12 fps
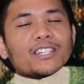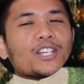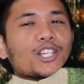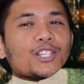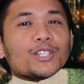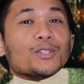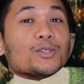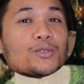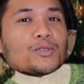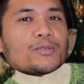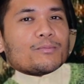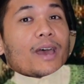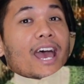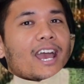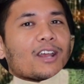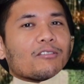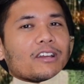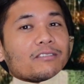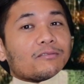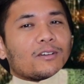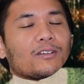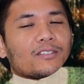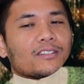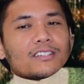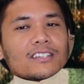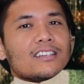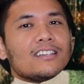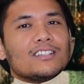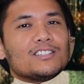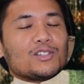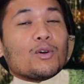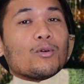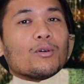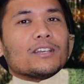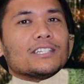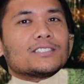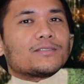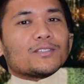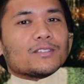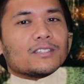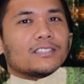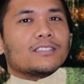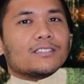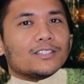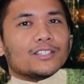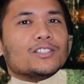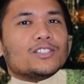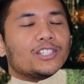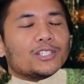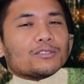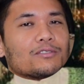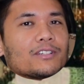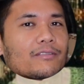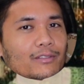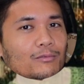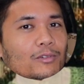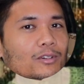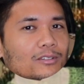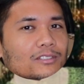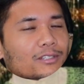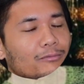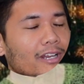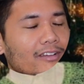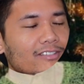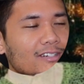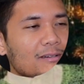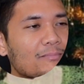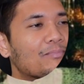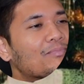need a huge bag, right? For all the toys for the good children of the world or whatever.